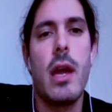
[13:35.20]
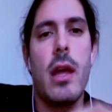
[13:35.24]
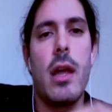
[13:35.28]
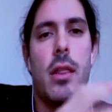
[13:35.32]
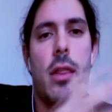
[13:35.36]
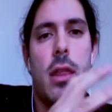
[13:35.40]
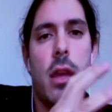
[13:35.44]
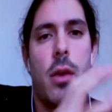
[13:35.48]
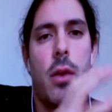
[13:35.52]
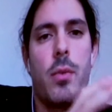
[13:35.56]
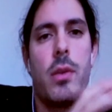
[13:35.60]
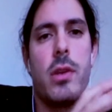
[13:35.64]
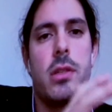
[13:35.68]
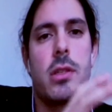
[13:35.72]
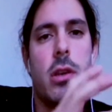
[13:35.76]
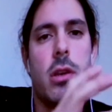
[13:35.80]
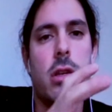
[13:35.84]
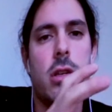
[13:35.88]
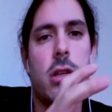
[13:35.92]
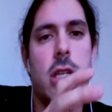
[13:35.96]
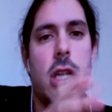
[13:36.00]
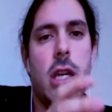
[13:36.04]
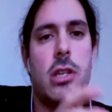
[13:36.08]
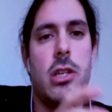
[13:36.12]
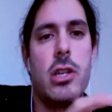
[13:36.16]

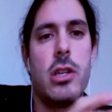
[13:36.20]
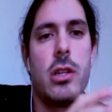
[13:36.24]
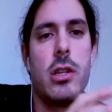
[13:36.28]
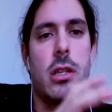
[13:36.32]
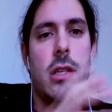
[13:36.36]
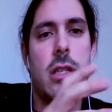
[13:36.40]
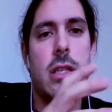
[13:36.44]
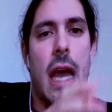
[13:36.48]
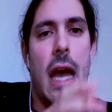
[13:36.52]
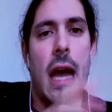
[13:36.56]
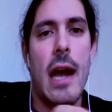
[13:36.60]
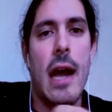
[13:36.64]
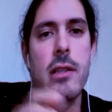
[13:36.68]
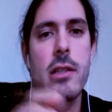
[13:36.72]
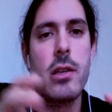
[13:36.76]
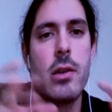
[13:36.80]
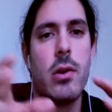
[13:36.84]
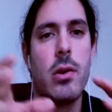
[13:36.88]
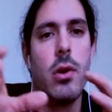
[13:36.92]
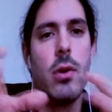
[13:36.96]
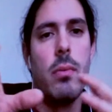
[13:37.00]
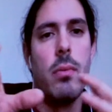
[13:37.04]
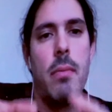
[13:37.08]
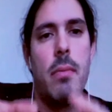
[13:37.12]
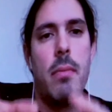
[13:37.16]
After that, then we
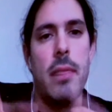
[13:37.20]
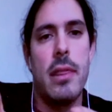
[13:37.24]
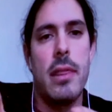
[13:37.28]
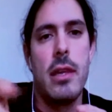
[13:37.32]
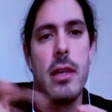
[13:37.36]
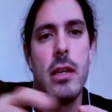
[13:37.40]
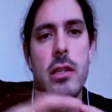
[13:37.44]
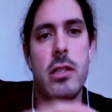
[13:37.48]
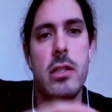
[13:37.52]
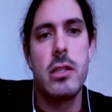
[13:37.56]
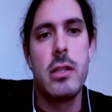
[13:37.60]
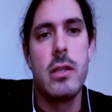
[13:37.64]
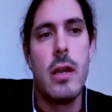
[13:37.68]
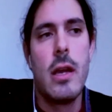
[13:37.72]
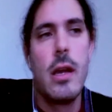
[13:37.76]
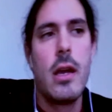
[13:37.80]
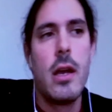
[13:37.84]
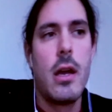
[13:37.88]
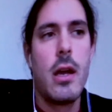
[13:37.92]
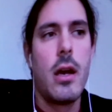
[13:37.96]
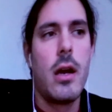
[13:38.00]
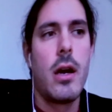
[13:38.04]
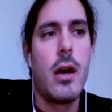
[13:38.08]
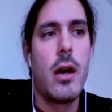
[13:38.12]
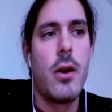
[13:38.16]
start teaching the
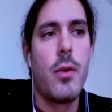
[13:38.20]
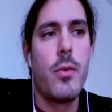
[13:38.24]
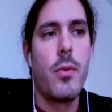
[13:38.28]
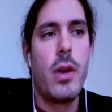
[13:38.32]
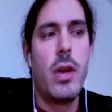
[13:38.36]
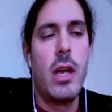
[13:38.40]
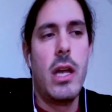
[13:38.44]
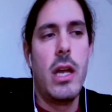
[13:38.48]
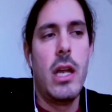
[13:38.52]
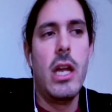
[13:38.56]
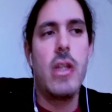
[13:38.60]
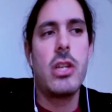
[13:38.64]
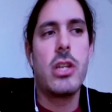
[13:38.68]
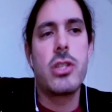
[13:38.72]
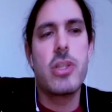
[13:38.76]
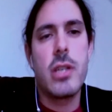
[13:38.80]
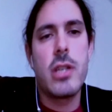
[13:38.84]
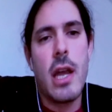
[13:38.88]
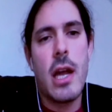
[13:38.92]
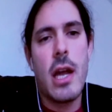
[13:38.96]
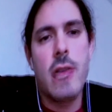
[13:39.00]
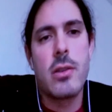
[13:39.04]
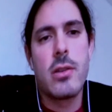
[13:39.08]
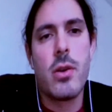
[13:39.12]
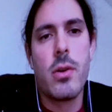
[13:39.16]
tactical
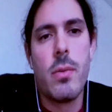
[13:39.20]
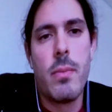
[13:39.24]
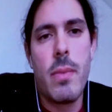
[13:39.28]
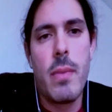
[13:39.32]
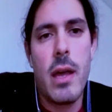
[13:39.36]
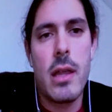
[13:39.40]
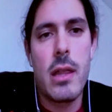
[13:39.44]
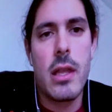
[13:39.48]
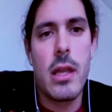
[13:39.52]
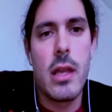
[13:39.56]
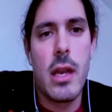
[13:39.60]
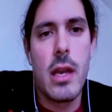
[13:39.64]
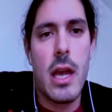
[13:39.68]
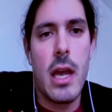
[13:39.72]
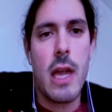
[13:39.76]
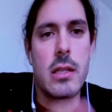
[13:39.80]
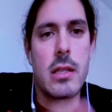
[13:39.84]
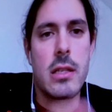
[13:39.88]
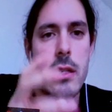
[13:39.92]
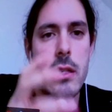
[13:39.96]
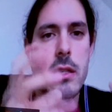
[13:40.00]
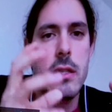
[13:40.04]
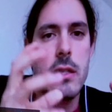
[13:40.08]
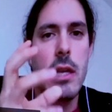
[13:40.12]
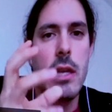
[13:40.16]
methods.
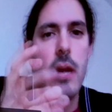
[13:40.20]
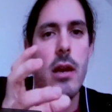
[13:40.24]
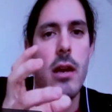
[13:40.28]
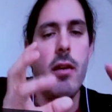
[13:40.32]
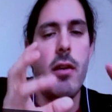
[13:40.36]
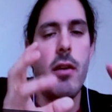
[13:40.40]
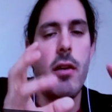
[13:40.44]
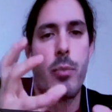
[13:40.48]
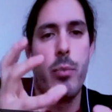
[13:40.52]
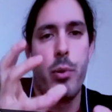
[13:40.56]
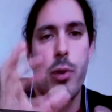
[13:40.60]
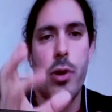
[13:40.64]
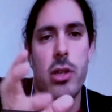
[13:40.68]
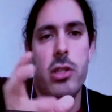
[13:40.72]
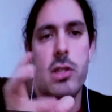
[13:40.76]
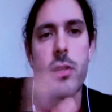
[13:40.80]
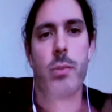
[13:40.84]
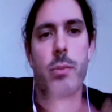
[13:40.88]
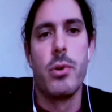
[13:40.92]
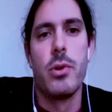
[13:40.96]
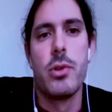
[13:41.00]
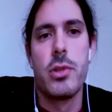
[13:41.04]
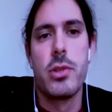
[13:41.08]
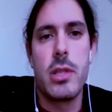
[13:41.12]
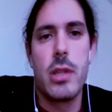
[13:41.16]
Each tactical method
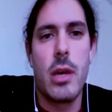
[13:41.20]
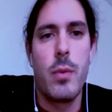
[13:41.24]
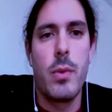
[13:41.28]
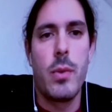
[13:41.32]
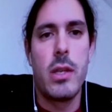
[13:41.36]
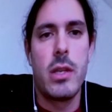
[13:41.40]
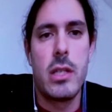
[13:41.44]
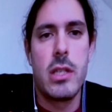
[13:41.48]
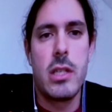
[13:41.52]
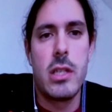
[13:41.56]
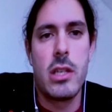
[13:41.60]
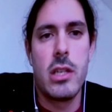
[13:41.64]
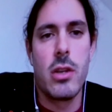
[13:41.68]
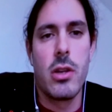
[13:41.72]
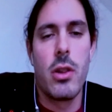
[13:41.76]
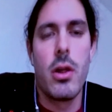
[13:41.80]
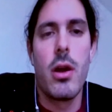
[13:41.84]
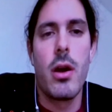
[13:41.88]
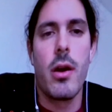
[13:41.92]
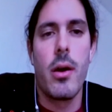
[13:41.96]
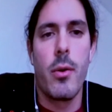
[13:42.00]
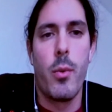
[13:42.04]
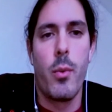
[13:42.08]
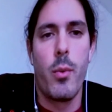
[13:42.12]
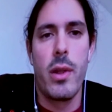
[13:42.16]
has a set of
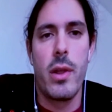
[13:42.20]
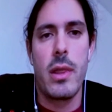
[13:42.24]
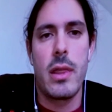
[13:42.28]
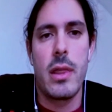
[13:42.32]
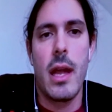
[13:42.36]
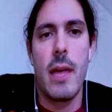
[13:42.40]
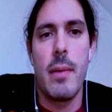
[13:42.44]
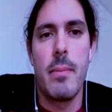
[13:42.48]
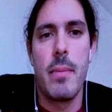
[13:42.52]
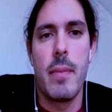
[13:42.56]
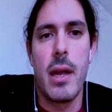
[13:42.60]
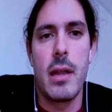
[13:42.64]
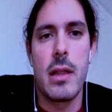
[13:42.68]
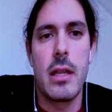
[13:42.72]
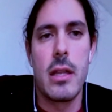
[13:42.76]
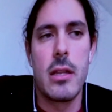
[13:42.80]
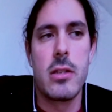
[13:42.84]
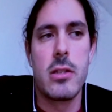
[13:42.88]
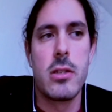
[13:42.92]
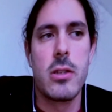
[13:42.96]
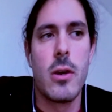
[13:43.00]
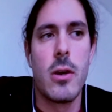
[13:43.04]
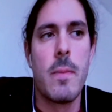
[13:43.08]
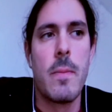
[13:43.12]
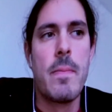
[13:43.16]
principles that we teach
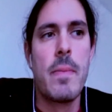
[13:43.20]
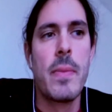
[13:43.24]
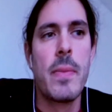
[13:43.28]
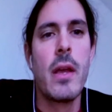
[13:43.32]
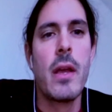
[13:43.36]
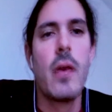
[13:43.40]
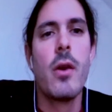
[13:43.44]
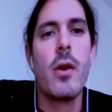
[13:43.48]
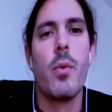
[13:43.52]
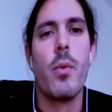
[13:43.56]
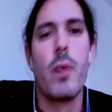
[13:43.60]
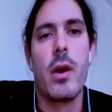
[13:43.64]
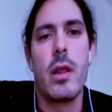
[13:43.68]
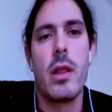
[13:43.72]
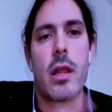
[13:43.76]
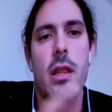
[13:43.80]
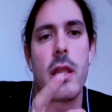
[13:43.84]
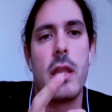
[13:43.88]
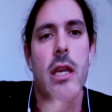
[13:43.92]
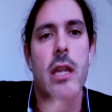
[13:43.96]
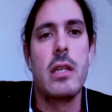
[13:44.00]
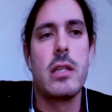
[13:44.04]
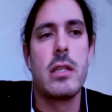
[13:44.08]
along with that method.